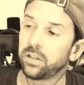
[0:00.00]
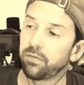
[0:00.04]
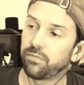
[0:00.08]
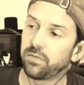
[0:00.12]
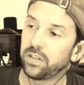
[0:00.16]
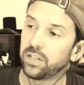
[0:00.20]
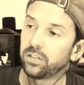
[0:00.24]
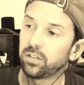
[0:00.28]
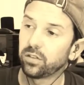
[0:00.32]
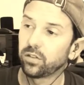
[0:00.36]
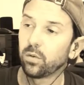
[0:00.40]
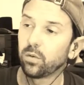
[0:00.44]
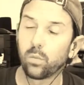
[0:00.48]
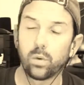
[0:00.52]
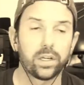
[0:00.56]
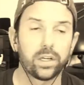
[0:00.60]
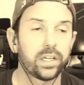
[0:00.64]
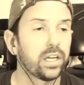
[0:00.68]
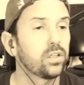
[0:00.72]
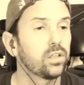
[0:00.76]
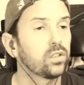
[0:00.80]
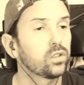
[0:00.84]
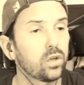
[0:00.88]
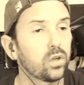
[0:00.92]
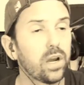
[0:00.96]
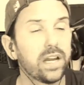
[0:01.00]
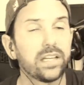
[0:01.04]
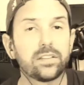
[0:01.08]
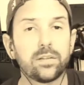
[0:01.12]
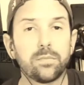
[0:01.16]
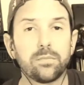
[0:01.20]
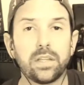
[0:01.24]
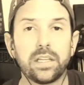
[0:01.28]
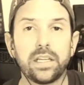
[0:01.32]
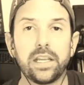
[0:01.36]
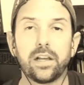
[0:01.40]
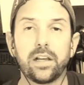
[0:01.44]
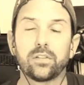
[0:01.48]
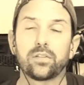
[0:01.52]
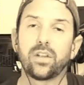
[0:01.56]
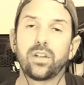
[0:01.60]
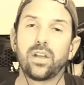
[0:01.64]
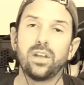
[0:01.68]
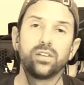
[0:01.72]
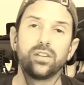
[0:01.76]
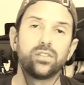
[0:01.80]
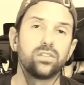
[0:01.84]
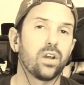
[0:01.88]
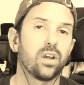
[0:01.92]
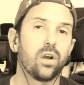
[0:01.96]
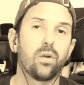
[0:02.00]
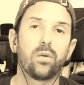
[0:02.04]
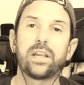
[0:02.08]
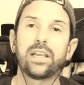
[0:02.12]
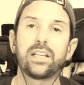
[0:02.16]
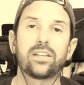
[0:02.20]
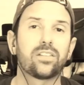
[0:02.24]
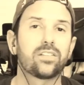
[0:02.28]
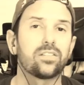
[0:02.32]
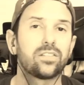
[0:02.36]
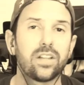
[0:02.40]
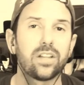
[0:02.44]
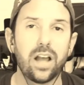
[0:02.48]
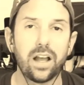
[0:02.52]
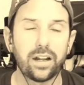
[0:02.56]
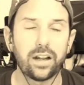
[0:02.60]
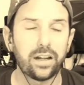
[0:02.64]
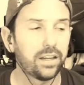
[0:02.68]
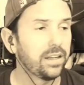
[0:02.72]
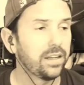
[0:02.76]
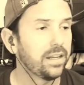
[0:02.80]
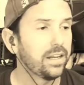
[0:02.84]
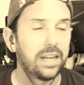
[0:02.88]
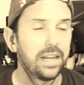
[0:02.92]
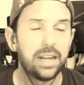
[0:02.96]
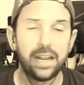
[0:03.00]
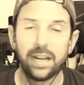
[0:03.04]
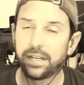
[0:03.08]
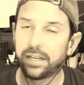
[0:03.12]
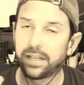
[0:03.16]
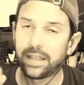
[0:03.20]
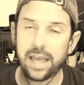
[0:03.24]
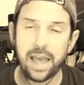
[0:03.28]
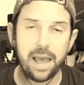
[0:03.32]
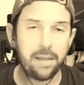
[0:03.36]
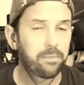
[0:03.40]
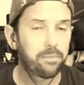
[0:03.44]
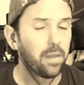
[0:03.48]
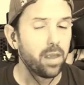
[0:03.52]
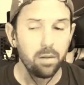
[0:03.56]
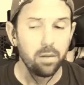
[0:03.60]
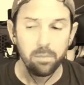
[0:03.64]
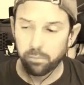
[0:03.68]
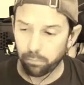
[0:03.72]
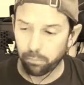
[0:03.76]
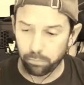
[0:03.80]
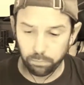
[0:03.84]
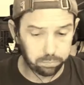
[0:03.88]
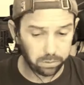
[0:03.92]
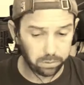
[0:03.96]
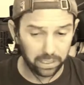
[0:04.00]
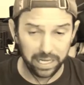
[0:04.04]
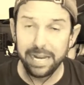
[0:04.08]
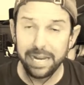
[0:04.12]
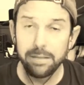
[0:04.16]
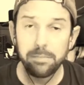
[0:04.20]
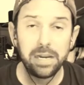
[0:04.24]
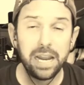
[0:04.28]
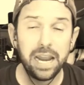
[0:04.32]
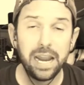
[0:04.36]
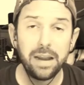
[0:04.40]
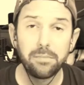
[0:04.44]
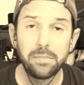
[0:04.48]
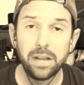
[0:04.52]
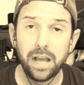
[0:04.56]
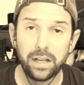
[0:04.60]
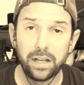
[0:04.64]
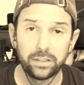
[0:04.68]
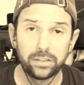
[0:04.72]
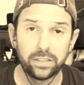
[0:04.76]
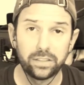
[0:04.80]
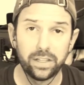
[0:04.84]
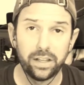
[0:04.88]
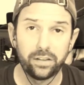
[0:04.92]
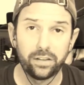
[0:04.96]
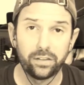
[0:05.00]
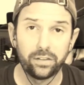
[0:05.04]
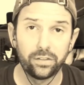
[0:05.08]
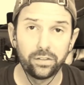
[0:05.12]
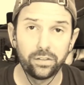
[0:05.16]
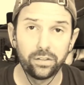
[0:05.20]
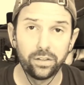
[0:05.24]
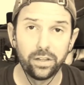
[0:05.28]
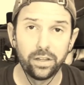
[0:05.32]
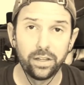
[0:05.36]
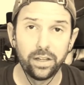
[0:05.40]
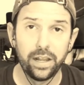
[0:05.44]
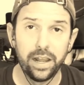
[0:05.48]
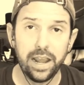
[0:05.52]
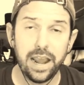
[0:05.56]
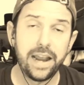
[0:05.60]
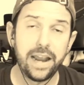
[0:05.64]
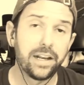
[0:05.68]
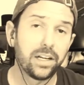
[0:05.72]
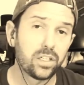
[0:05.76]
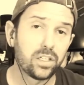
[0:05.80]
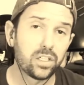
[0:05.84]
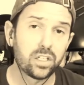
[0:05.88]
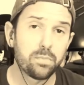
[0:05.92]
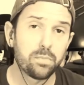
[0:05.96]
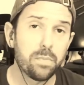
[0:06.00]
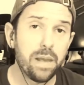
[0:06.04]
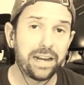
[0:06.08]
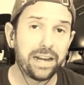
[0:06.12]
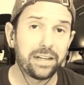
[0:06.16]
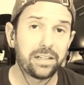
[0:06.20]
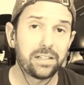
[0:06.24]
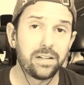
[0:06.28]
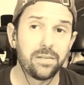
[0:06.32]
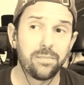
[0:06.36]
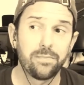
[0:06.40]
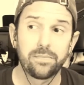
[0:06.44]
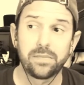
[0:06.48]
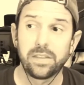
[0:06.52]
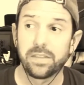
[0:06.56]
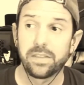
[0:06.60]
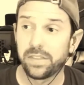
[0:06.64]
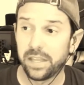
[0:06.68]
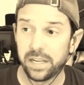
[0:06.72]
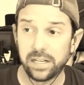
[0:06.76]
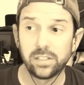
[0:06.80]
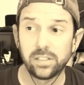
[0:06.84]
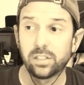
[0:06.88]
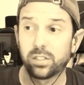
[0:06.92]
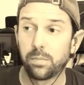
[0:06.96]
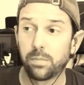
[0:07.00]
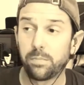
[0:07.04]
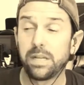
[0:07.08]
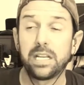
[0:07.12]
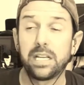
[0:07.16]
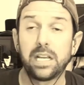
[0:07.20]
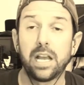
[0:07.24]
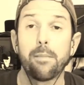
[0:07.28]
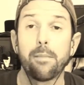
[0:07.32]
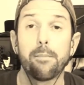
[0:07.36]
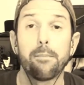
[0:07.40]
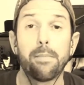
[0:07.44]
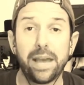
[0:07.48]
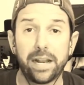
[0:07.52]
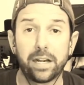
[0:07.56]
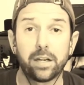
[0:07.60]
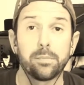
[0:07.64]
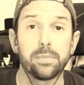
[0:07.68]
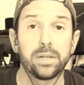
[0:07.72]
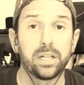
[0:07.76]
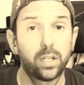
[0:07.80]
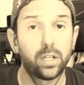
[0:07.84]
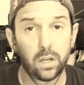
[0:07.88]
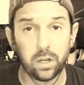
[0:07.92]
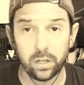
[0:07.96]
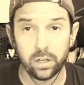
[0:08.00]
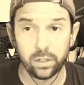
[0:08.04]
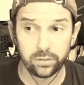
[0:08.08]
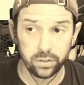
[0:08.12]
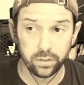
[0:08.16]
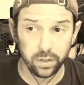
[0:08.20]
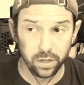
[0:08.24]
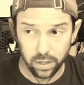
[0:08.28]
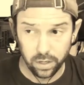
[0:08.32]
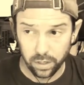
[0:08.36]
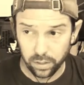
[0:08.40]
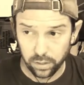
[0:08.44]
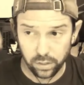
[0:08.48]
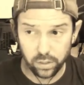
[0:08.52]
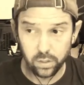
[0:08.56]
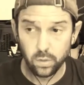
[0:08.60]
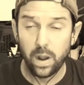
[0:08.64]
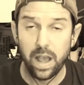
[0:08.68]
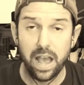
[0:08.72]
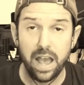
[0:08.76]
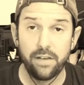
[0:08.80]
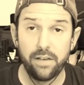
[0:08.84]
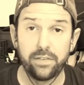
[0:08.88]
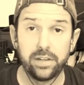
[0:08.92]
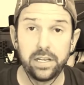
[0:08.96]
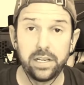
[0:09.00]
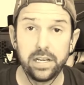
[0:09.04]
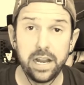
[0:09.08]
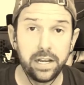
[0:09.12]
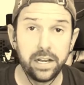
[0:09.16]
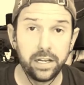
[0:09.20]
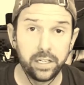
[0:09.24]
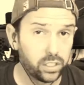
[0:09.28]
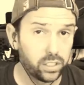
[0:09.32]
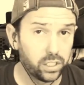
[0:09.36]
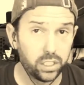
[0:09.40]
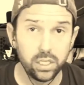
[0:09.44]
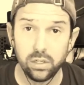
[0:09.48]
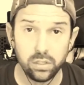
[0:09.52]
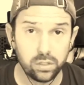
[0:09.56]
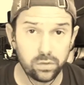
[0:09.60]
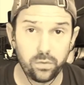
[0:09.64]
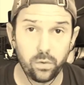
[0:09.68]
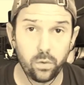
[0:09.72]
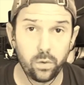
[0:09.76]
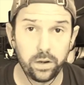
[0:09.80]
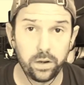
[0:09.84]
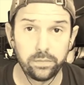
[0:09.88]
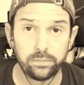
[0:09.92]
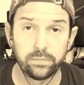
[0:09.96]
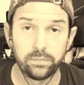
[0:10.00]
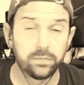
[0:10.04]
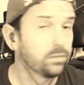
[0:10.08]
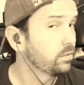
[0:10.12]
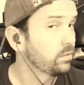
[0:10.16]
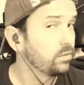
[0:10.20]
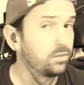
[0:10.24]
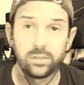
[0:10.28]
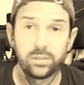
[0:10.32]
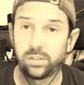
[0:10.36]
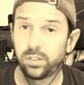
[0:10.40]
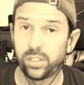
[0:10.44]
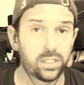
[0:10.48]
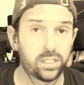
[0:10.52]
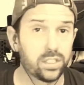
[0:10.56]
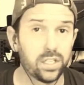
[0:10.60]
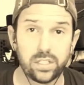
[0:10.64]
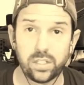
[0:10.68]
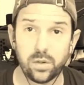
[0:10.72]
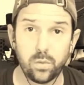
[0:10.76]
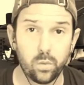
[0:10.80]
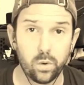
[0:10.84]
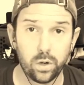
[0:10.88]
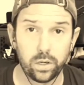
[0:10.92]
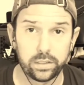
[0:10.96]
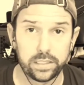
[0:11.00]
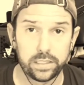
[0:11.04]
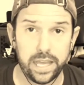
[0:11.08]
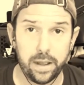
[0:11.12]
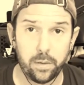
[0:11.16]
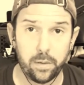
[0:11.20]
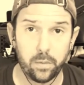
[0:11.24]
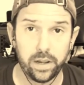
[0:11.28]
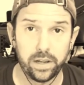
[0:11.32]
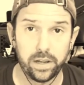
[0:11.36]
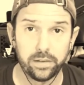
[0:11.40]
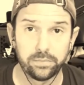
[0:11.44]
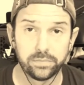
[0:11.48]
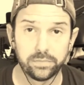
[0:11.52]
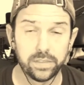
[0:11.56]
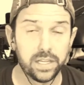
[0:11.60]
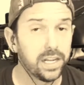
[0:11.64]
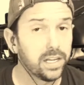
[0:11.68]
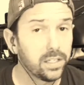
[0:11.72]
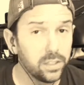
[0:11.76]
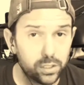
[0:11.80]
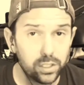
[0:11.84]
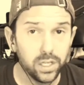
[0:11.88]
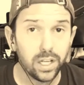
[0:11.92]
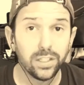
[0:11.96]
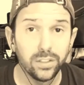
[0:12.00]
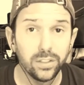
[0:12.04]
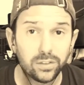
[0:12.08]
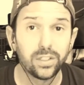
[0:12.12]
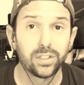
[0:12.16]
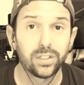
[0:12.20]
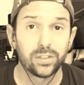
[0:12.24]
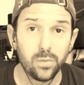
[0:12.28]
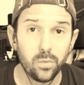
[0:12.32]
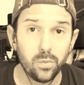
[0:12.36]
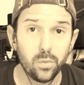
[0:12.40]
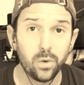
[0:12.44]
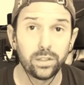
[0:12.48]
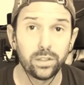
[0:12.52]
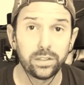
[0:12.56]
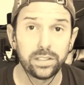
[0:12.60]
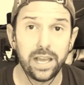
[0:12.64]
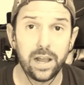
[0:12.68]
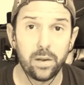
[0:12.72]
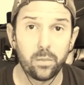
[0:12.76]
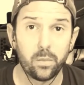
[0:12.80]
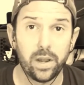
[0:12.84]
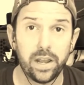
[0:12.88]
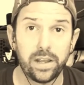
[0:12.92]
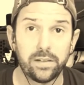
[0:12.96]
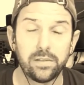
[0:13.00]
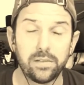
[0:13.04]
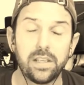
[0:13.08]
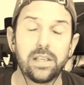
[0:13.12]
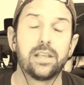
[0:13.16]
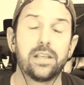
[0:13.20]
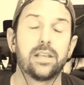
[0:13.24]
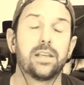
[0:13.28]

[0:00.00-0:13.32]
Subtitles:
If this isn't working, try something else. Don't get stuck into that blame game nonsense and expect things to become better because you have an excuse for it. Just doesn't work that way. It just doesn't work that way.